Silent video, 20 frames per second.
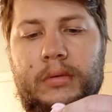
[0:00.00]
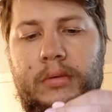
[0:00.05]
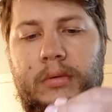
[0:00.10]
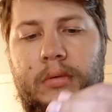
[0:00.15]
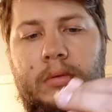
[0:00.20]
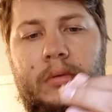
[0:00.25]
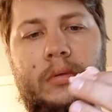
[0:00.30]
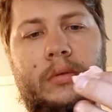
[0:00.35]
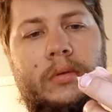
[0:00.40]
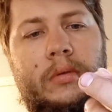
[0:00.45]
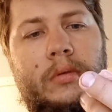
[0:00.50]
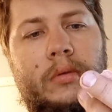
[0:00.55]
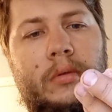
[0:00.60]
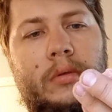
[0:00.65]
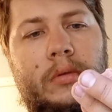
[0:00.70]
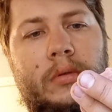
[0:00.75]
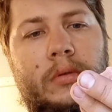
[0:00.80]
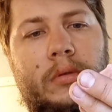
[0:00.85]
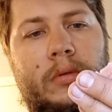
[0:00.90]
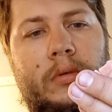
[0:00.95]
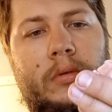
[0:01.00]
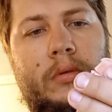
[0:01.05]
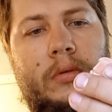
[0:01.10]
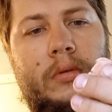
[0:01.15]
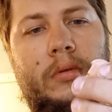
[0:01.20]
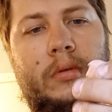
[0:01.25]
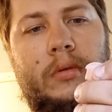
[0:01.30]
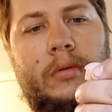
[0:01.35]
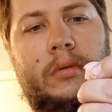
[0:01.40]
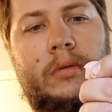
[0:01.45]

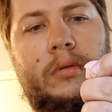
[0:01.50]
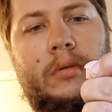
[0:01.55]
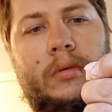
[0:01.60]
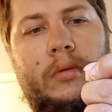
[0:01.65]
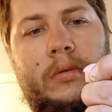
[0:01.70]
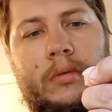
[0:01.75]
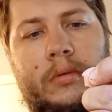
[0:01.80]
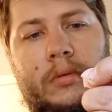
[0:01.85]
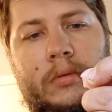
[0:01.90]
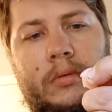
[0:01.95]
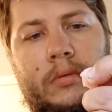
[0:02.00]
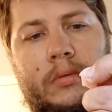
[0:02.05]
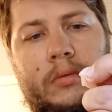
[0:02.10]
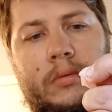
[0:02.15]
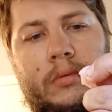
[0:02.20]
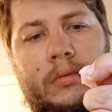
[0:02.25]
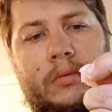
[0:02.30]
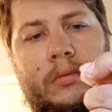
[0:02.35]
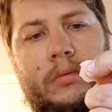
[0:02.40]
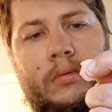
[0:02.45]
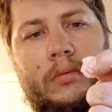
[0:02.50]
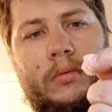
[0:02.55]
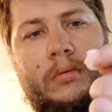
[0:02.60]
No one is speaking in this clip.